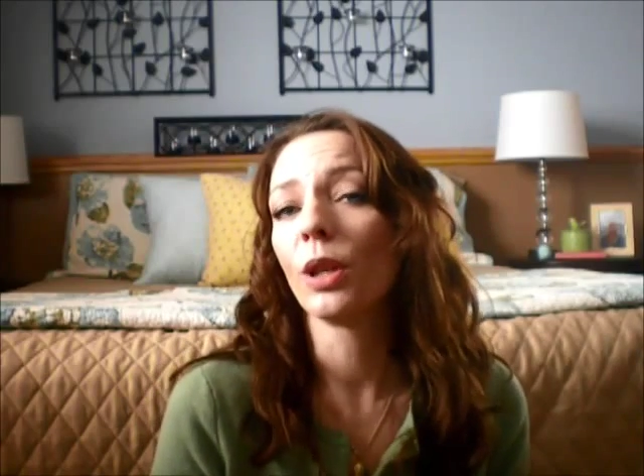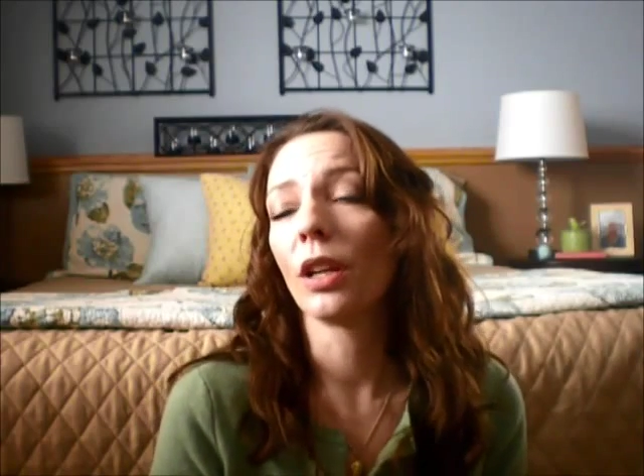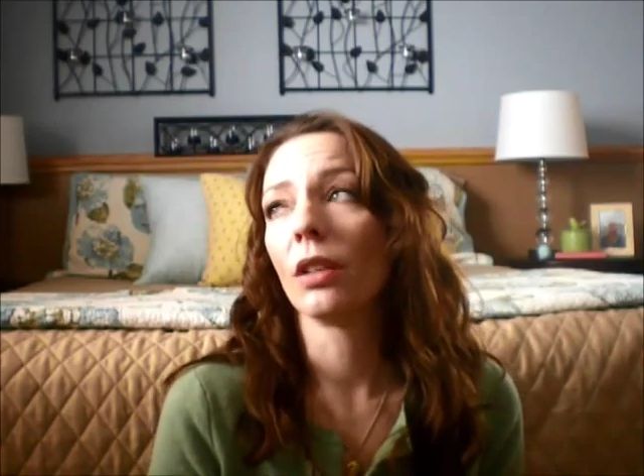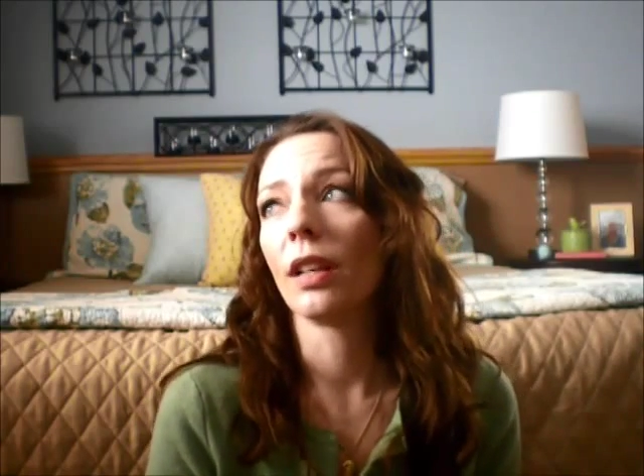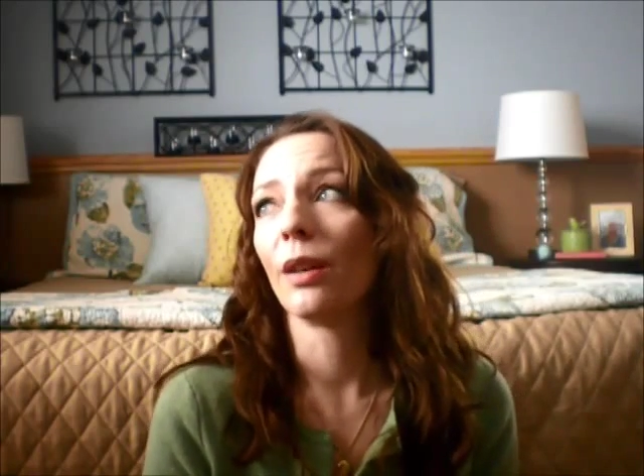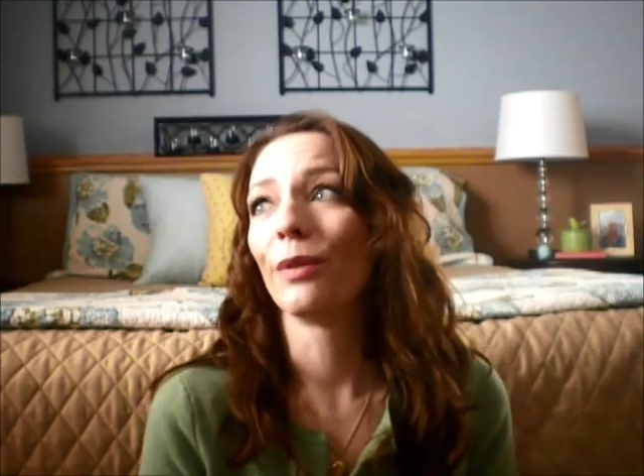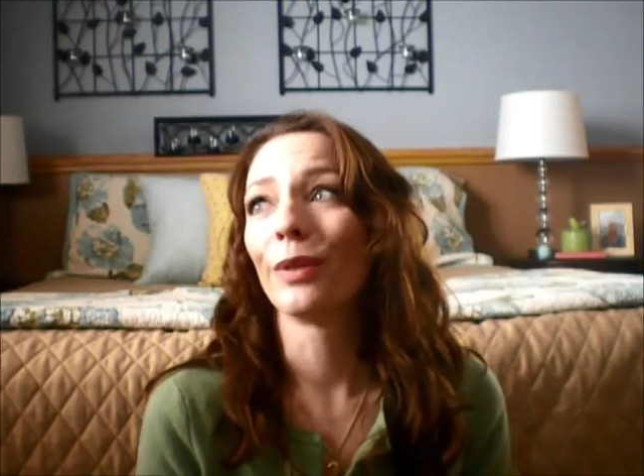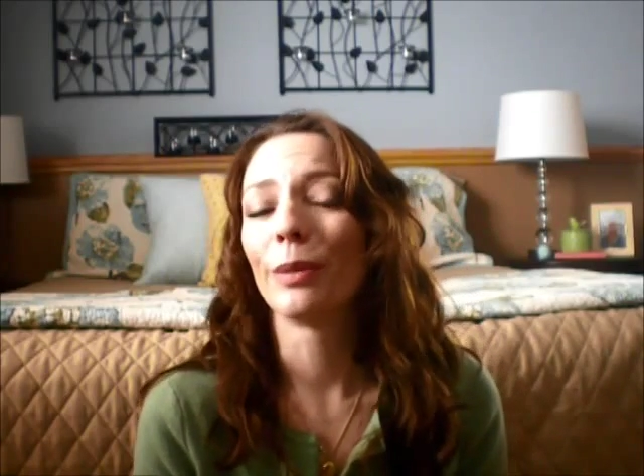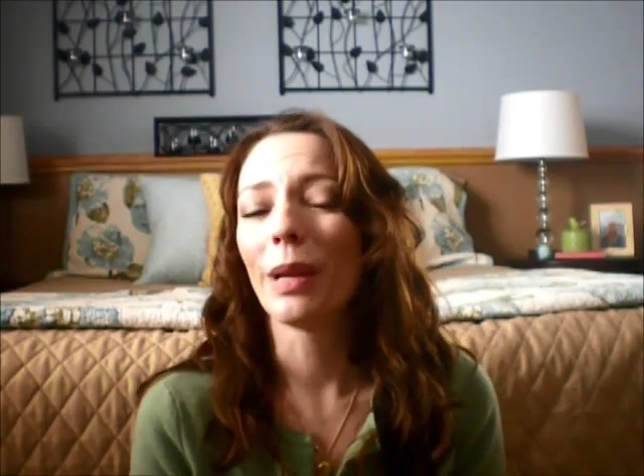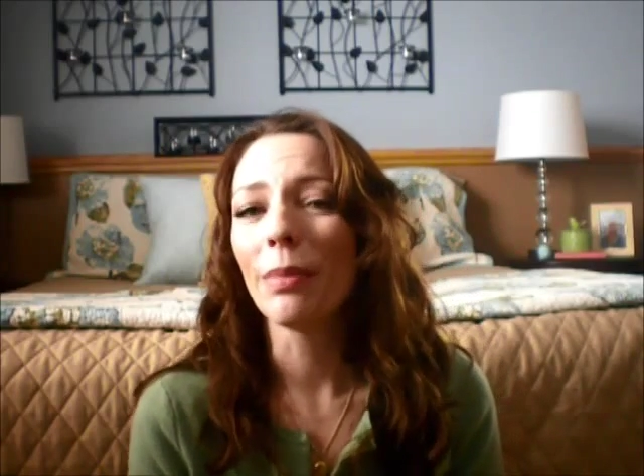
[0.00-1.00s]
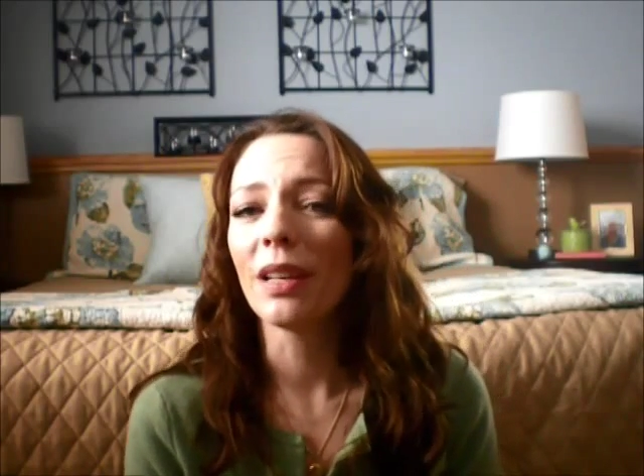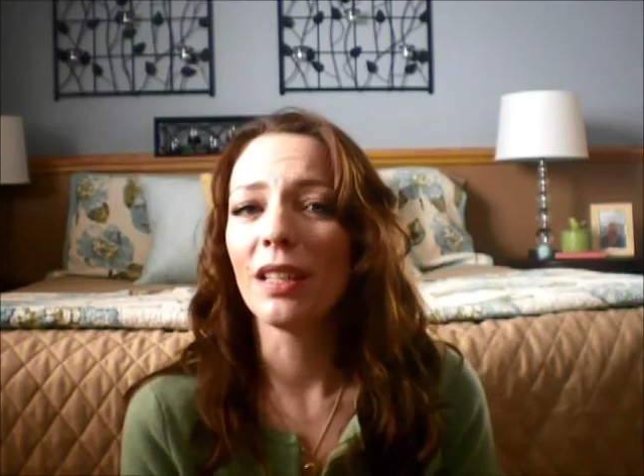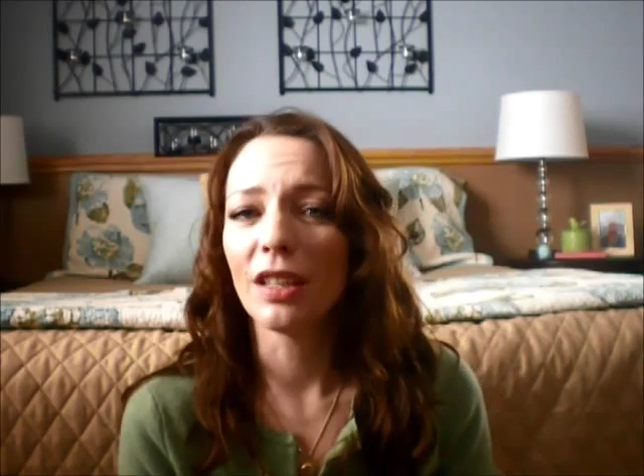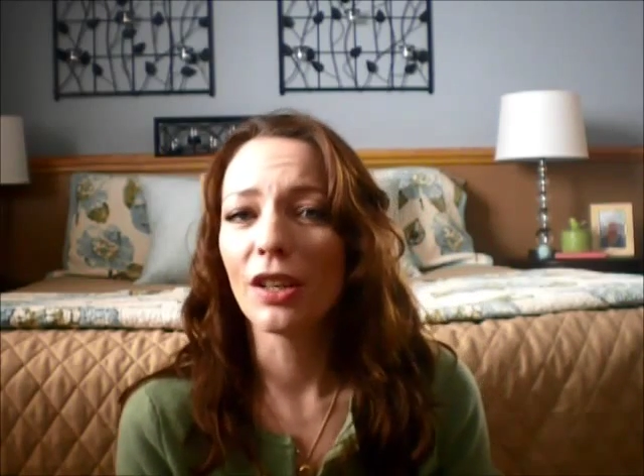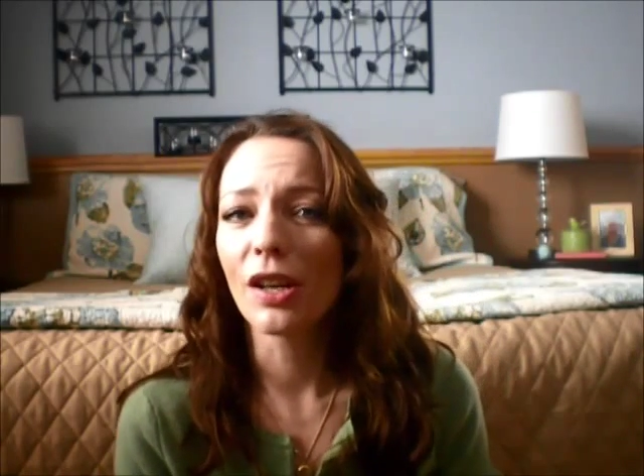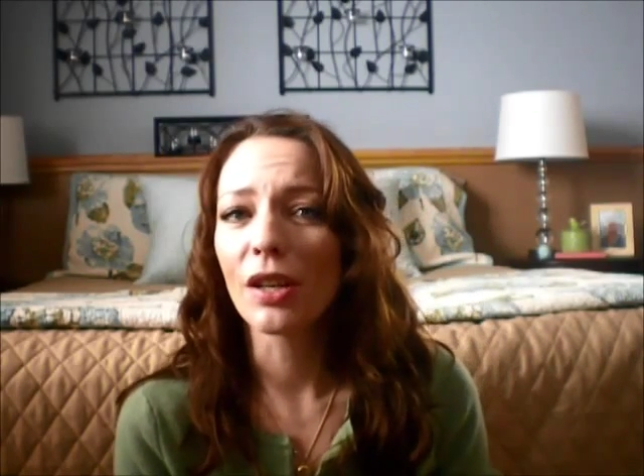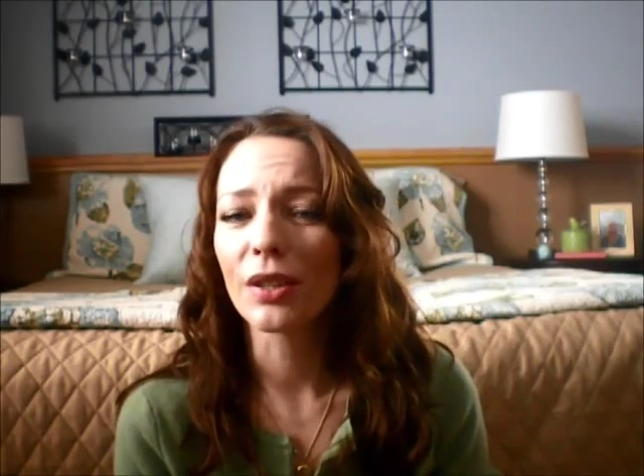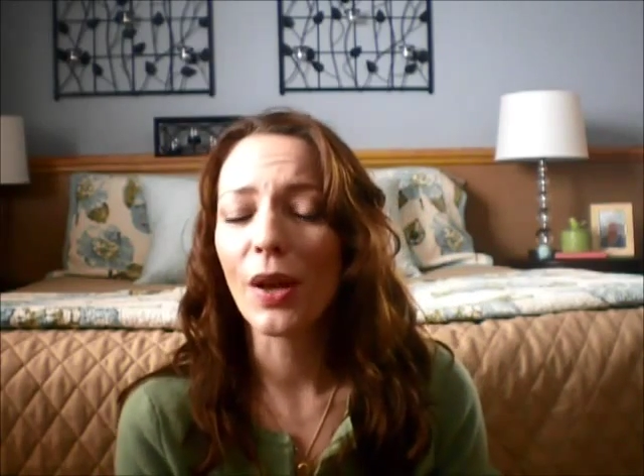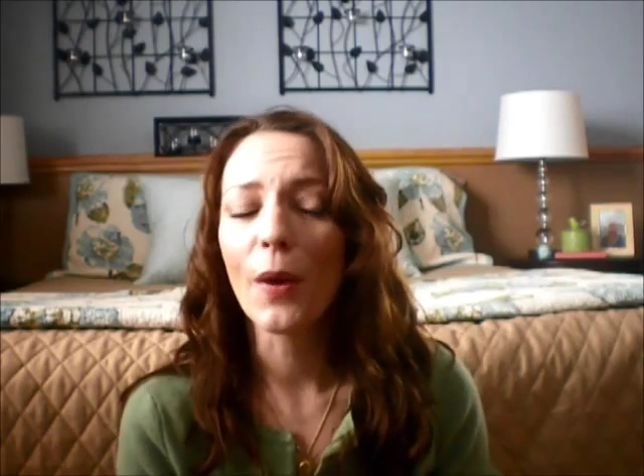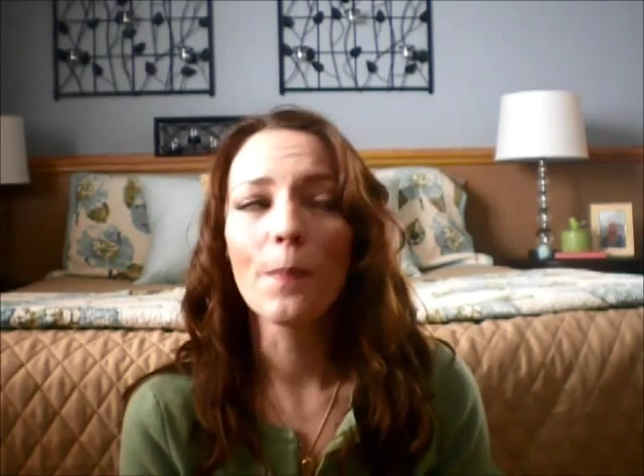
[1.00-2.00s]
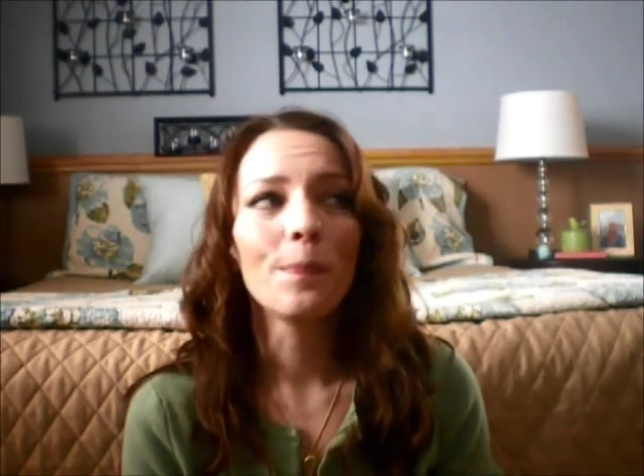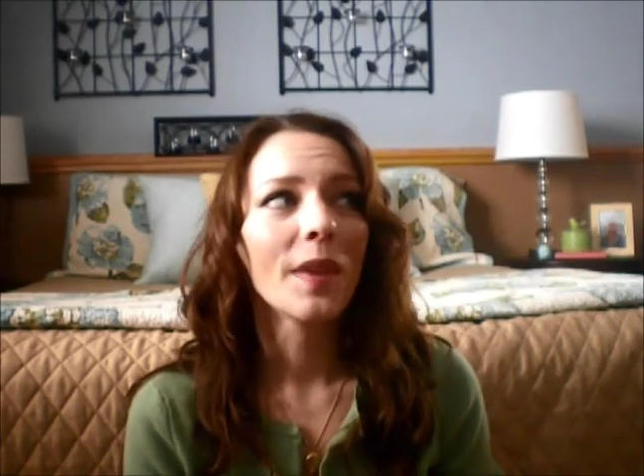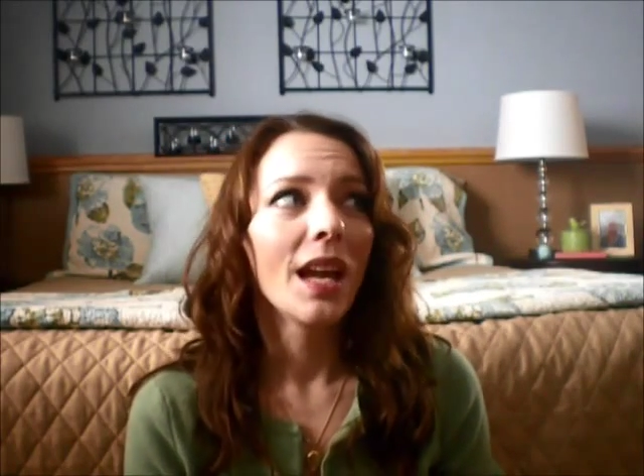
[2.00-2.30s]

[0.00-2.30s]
channel now for maybe a year or so.